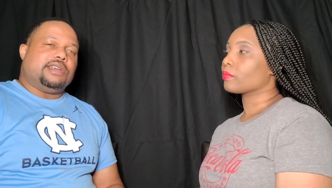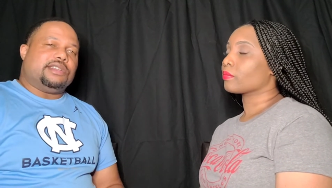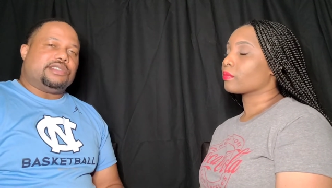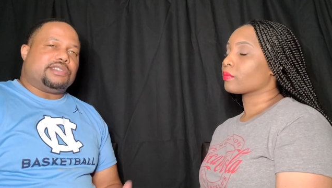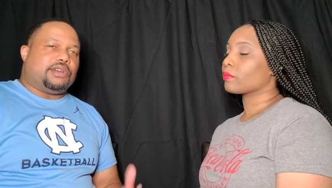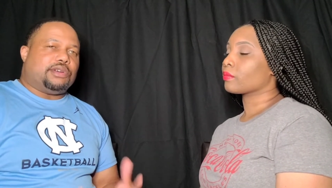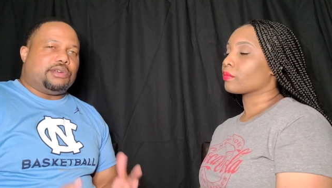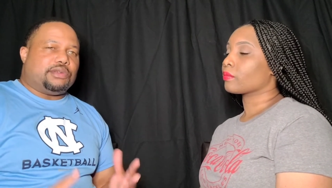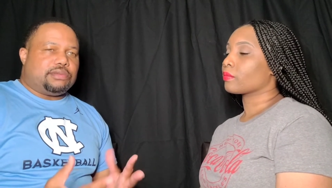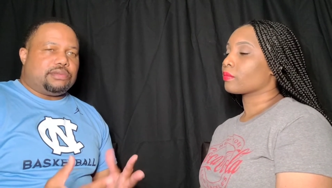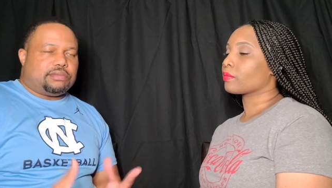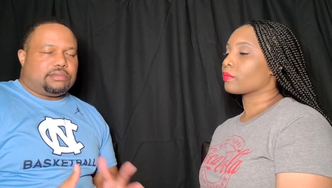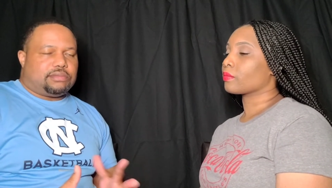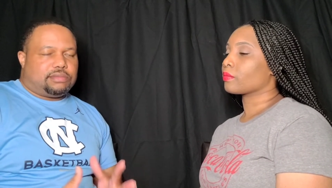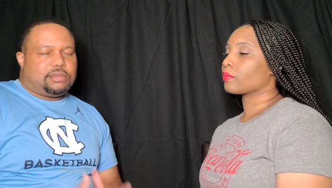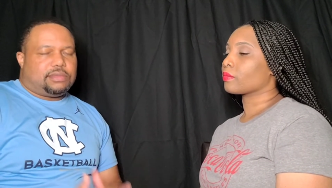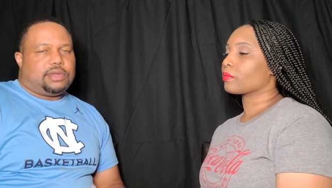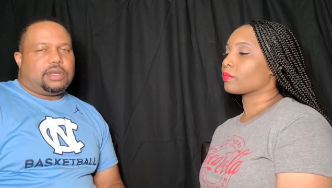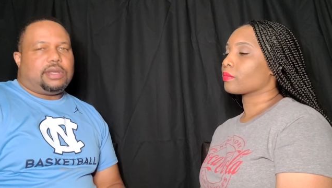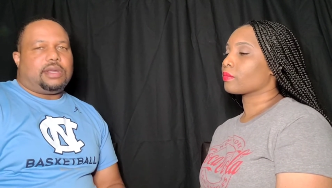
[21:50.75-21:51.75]
Speaker 1: So,
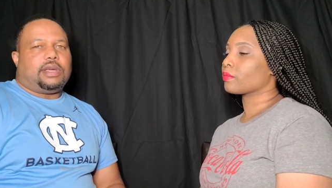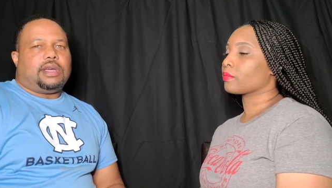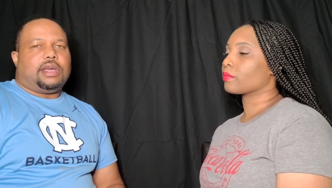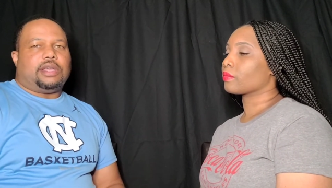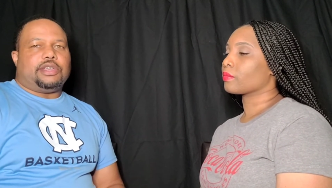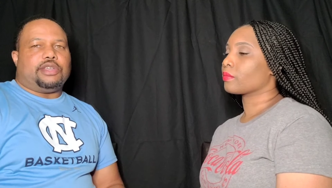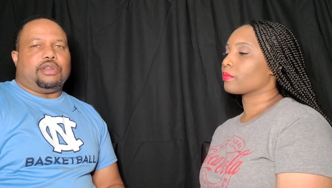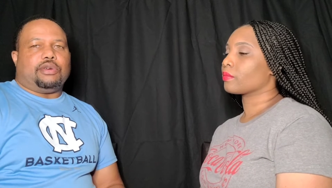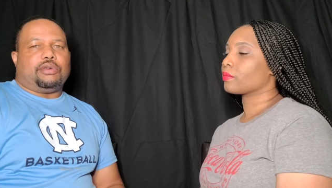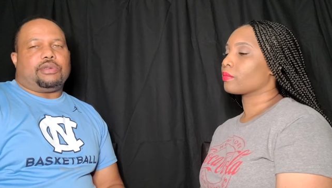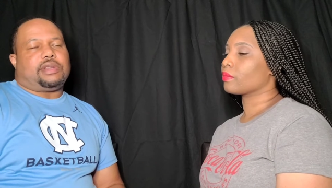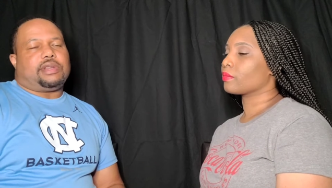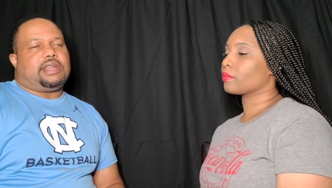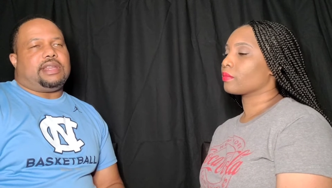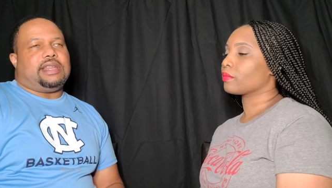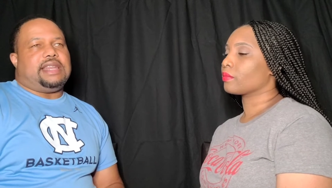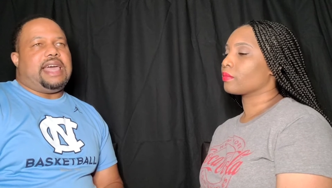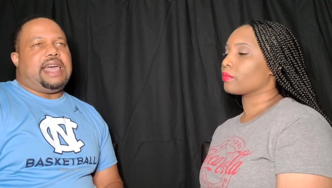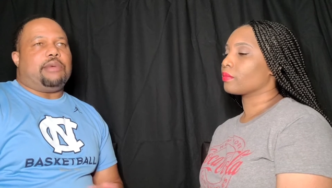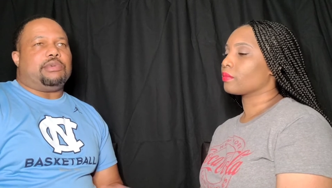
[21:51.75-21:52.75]
you know,
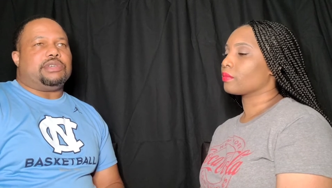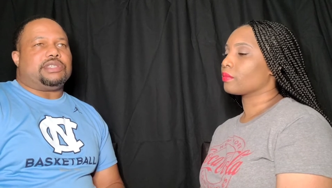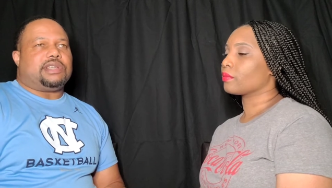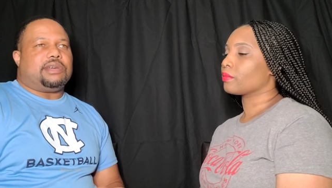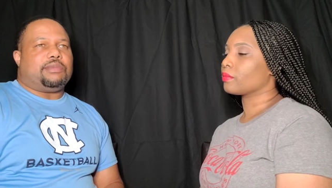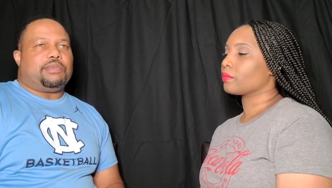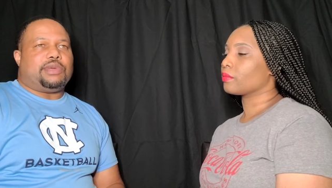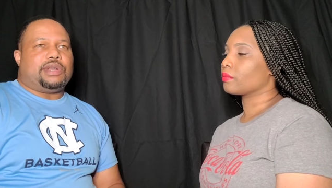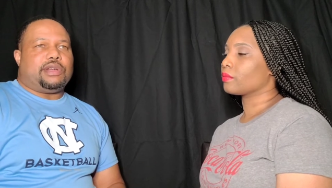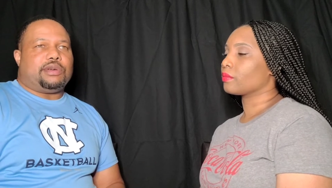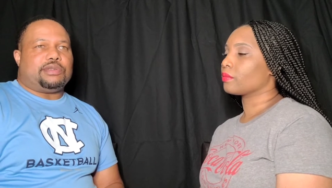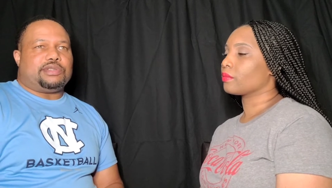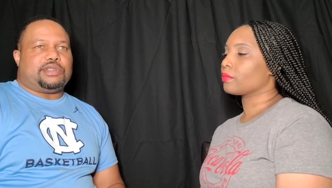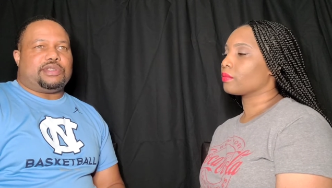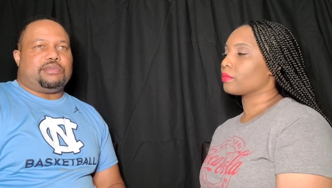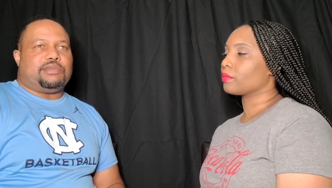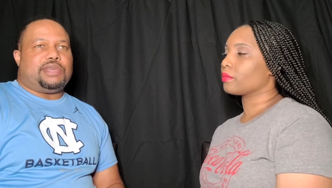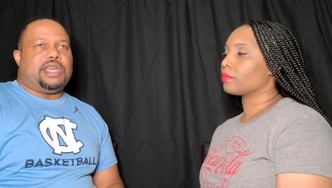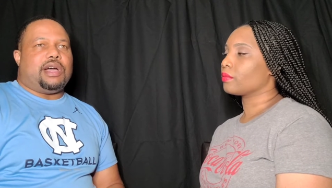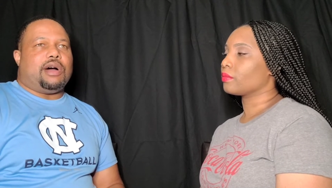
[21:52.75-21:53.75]
that was unbeknownst
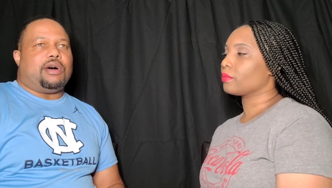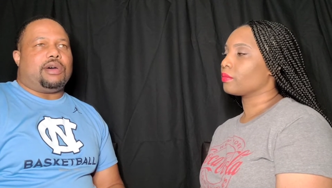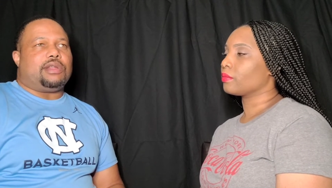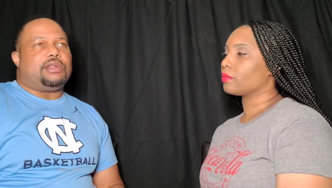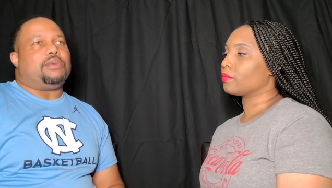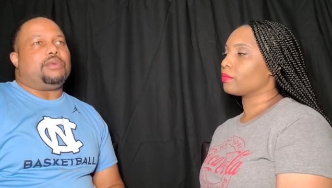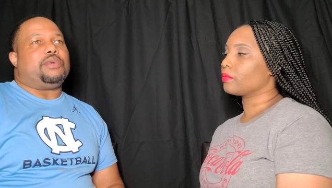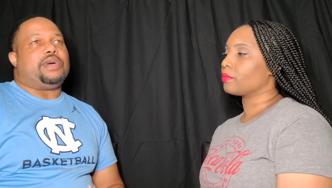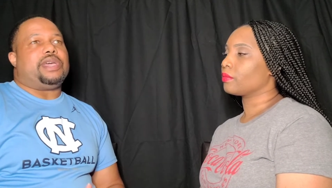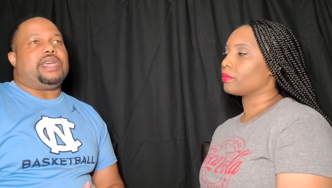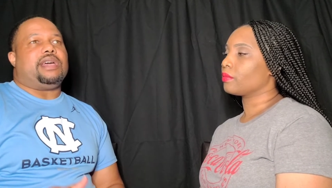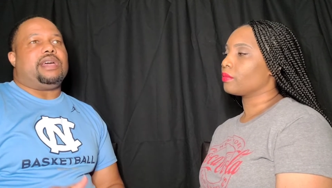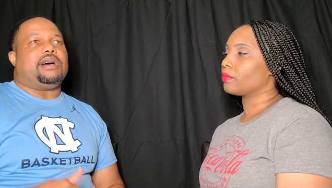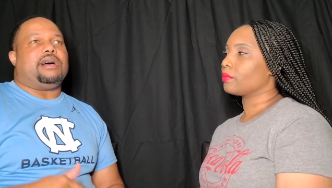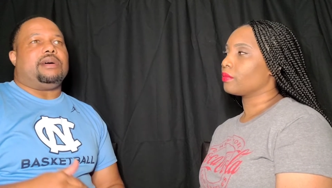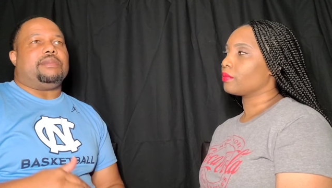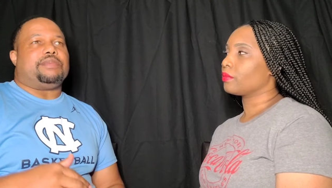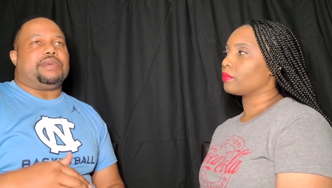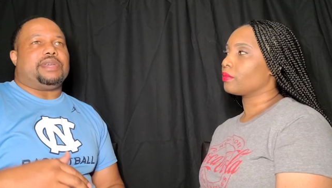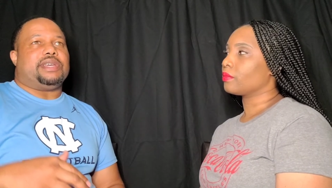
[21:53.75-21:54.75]
to me all the way
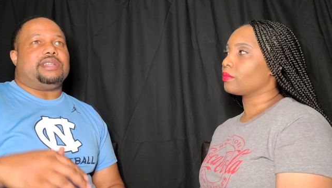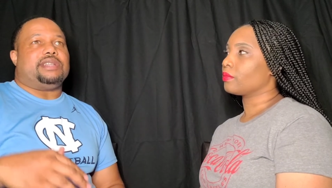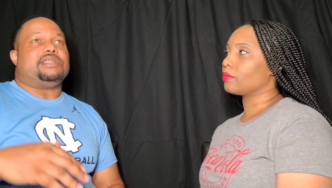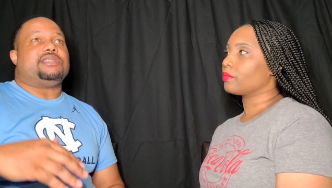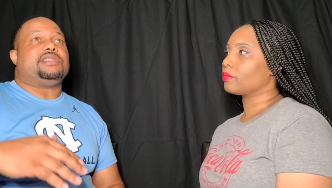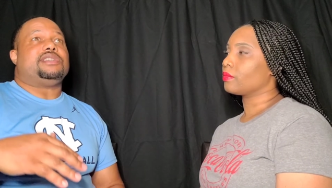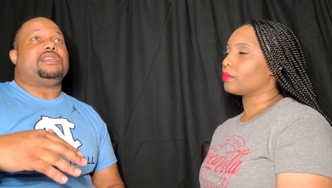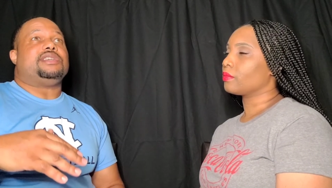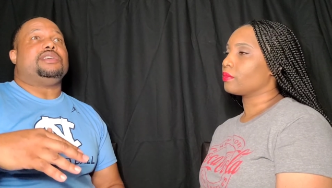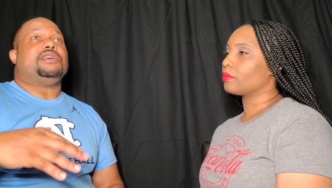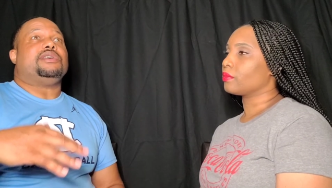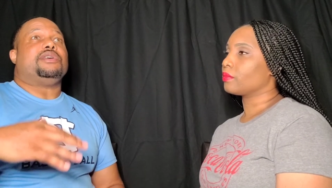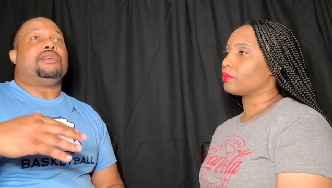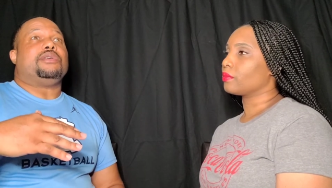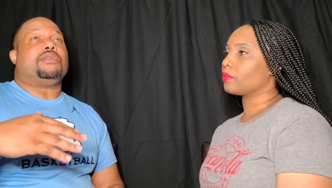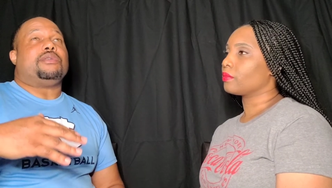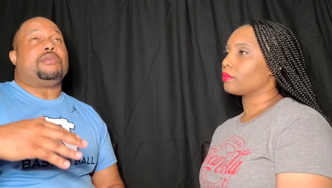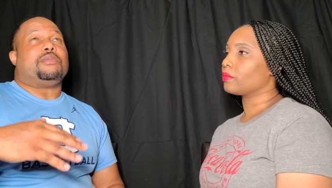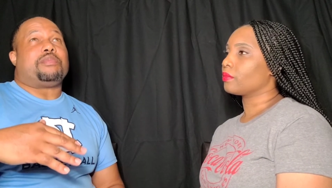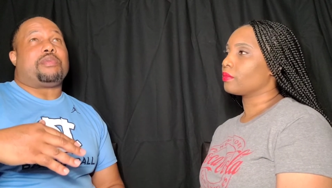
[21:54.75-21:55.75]
up
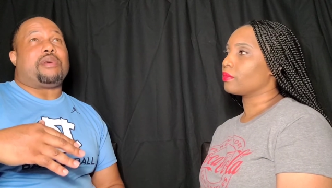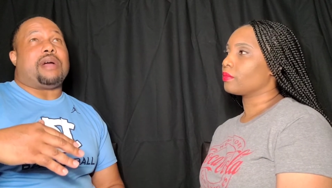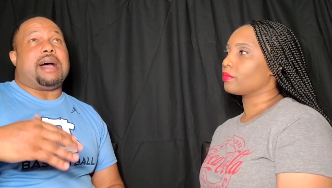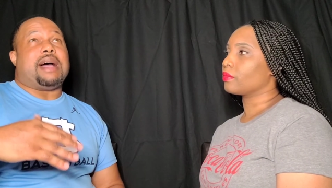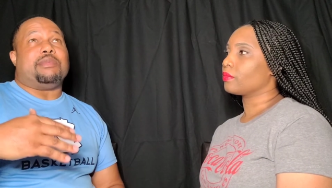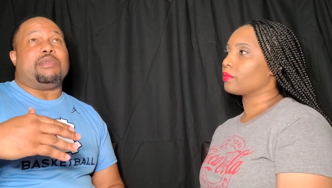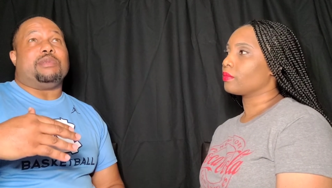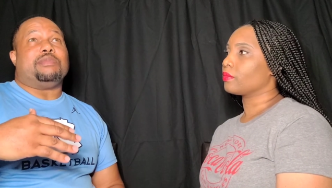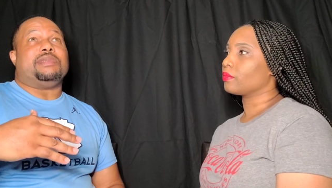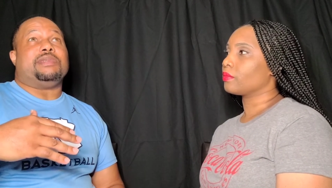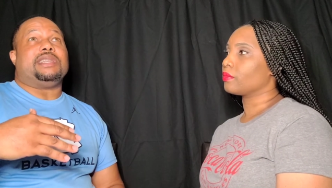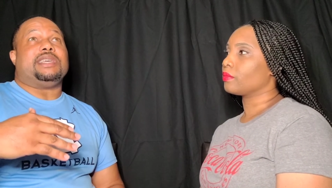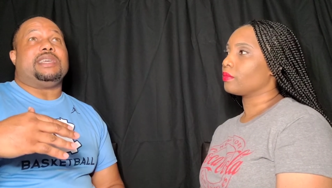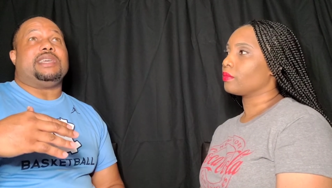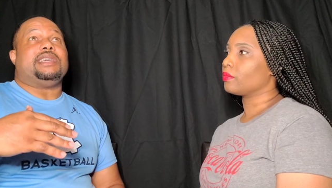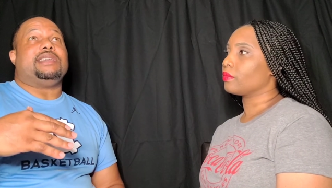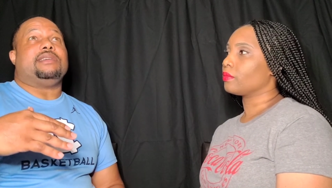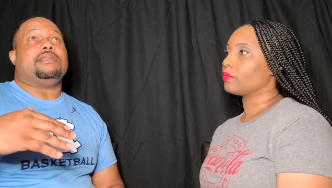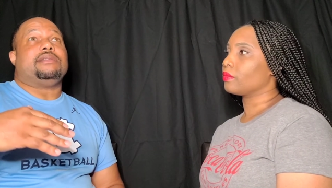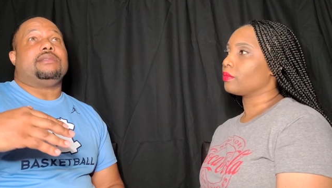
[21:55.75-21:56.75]
until
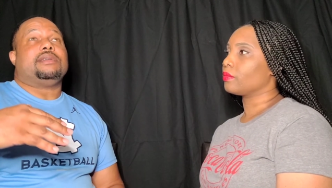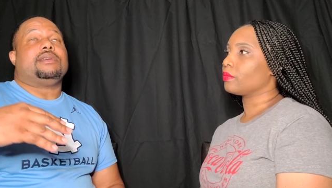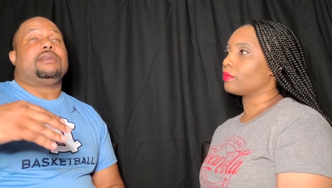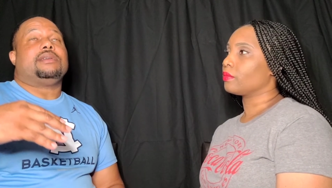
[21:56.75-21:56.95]
probably